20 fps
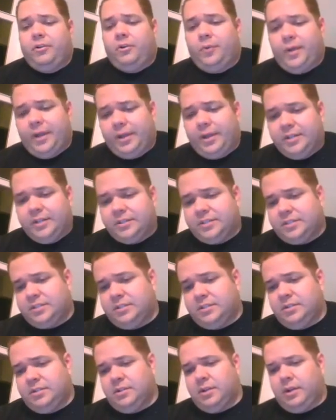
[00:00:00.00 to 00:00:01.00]
the
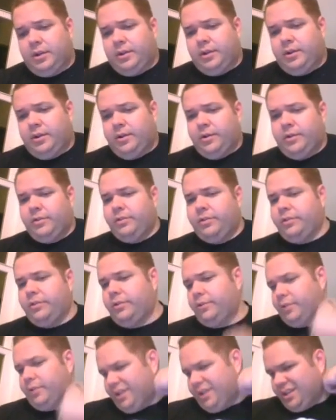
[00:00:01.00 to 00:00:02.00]
U.S.,
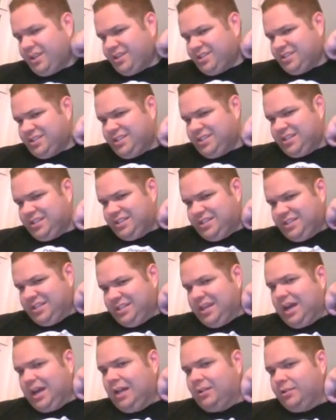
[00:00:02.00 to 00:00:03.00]
They're like
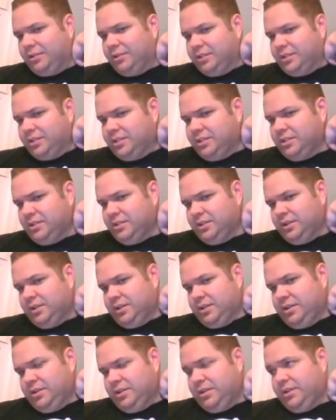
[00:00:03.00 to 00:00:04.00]
$60
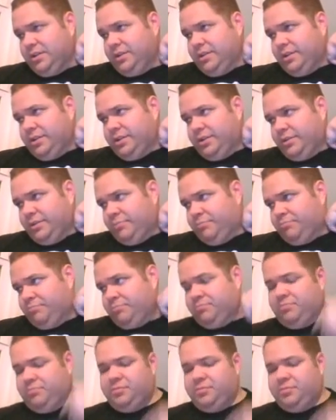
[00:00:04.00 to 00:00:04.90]
a